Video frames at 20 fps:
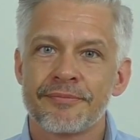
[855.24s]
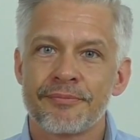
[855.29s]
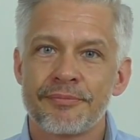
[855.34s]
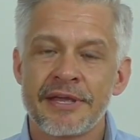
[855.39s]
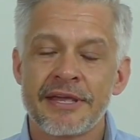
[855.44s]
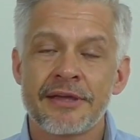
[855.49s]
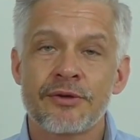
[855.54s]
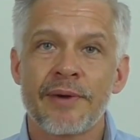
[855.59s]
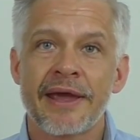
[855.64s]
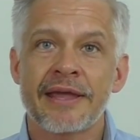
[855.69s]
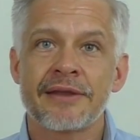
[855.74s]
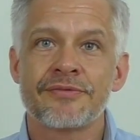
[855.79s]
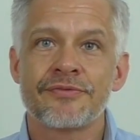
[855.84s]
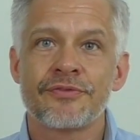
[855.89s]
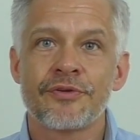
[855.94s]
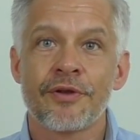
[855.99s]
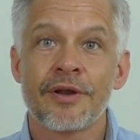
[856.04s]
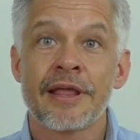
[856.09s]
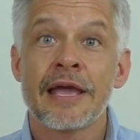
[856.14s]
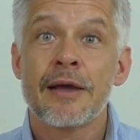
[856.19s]
Be
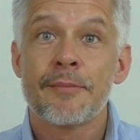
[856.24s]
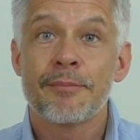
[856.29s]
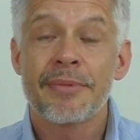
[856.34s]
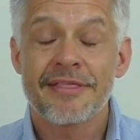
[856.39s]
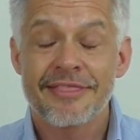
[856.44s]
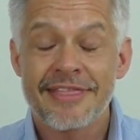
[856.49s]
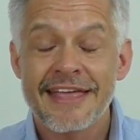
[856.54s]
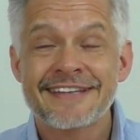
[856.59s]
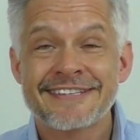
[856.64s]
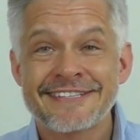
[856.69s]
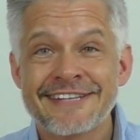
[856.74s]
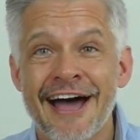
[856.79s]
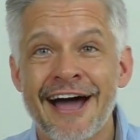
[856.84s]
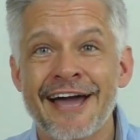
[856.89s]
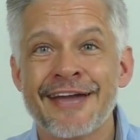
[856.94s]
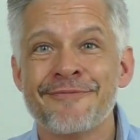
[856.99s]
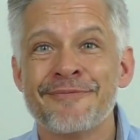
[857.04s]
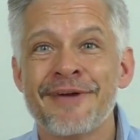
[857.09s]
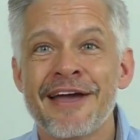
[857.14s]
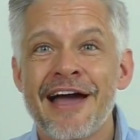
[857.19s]
grateful. By that
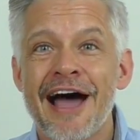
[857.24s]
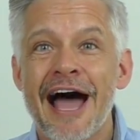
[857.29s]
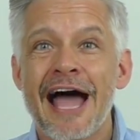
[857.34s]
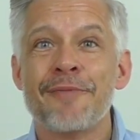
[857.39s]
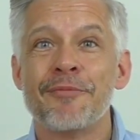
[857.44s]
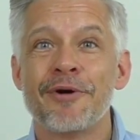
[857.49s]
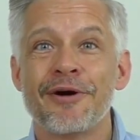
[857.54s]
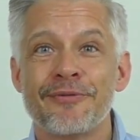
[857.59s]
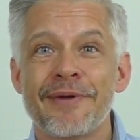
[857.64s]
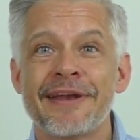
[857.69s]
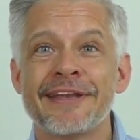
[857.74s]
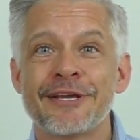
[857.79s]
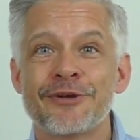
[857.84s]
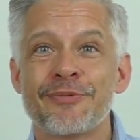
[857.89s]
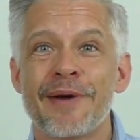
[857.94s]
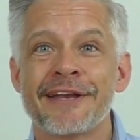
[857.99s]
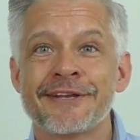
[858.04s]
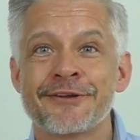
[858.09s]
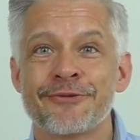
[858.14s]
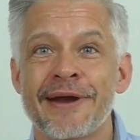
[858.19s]
time, I'm already
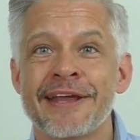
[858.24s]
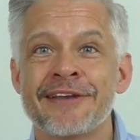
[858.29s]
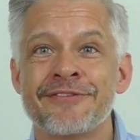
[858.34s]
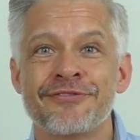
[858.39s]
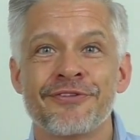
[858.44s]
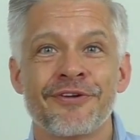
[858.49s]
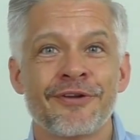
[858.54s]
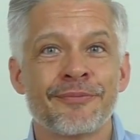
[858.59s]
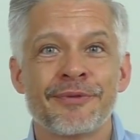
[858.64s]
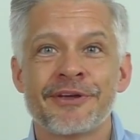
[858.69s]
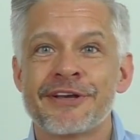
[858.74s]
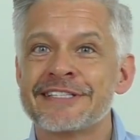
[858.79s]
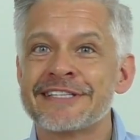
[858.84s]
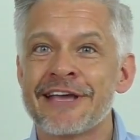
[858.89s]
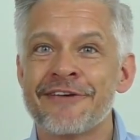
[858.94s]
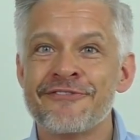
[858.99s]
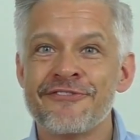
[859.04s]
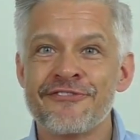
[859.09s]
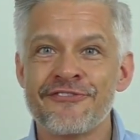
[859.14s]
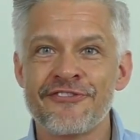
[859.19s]
quite grateful because I
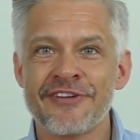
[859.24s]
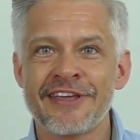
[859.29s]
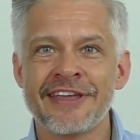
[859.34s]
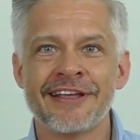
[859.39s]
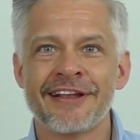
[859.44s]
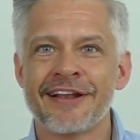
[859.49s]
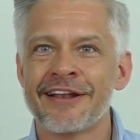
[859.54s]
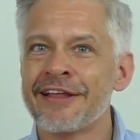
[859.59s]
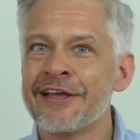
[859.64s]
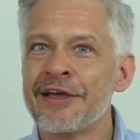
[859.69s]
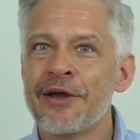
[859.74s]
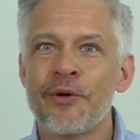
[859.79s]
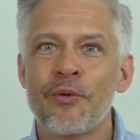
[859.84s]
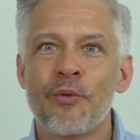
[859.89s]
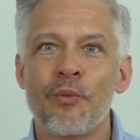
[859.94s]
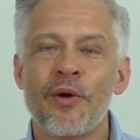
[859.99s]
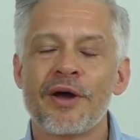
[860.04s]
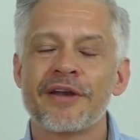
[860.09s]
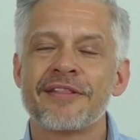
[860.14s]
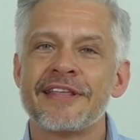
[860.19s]
feel
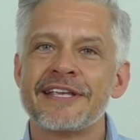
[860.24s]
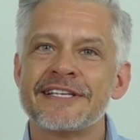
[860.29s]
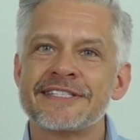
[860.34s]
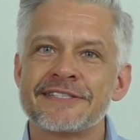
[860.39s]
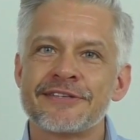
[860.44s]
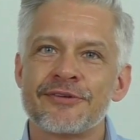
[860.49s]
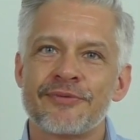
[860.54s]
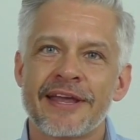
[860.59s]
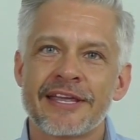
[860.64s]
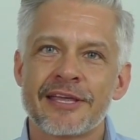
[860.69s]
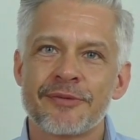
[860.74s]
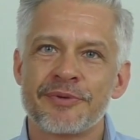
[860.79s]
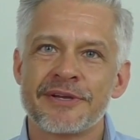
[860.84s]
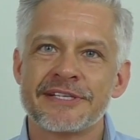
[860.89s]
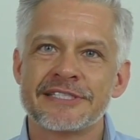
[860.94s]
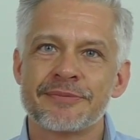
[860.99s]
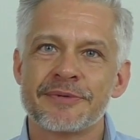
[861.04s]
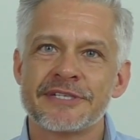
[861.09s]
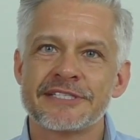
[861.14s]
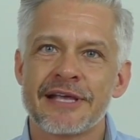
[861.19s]
what these Reiki
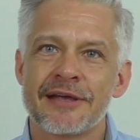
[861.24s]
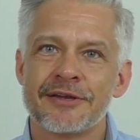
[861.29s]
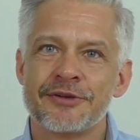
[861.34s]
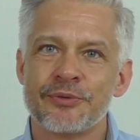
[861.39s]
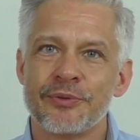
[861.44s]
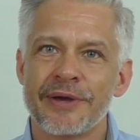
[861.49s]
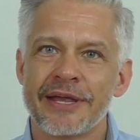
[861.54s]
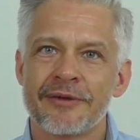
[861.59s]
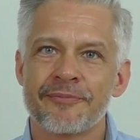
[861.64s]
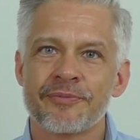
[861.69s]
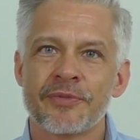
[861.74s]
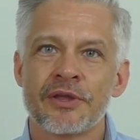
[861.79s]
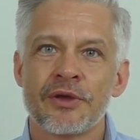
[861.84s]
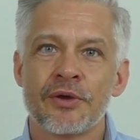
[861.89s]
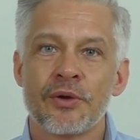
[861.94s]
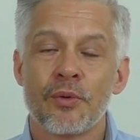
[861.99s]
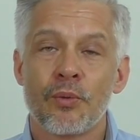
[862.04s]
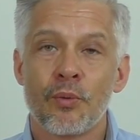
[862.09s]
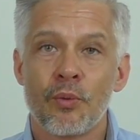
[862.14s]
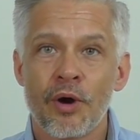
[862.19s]
principles are doing.
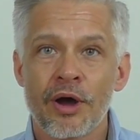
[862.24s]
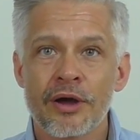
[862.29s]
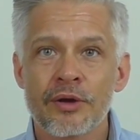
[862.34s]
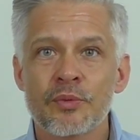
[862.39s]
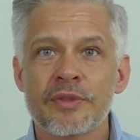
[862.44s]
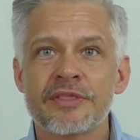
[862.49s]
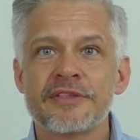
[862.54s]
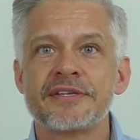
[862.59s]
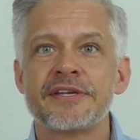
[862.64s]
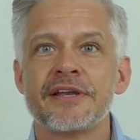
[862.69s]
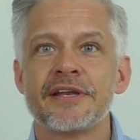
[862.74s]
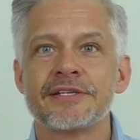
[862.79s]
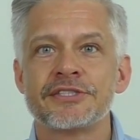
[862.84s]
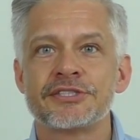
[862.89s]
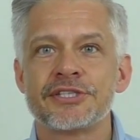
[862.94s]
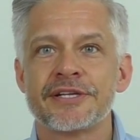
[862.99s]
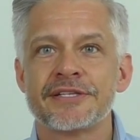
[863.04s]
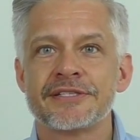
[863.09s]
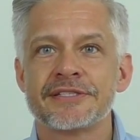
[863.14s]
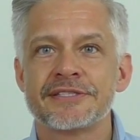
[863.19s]
Work with
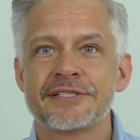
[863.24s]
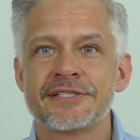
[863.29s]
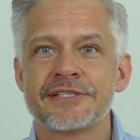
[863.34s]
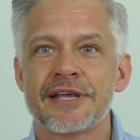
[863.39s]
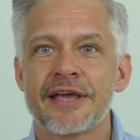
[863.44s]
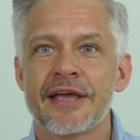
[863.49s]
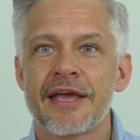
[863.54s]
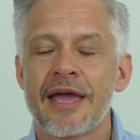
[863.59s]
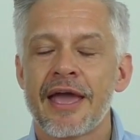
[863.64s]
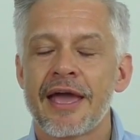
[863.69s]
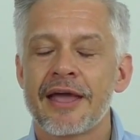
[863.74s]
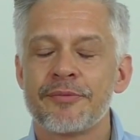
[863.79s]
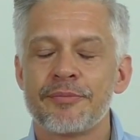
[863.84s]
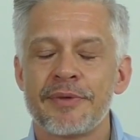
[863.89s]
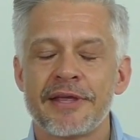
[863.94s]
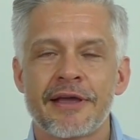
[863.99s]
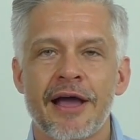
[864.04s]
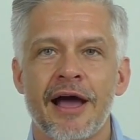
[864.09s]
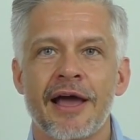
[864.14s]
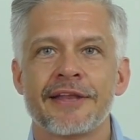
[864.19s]
diligence and
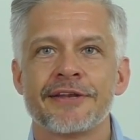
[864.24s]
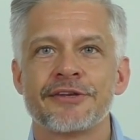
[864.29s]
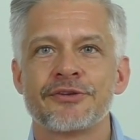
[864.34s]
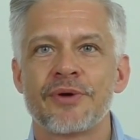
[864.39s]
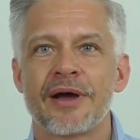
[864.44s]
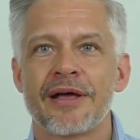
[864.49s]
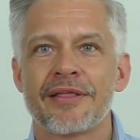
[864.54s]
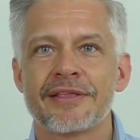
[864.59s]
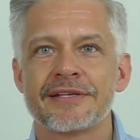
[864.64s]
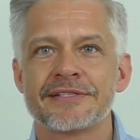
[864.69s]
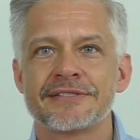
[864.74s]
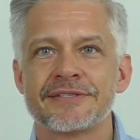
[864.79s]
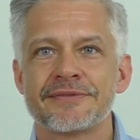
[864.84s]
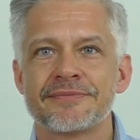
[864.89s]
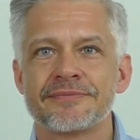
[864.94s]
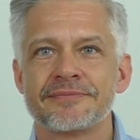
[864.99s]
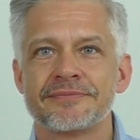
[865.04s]
be kind to others.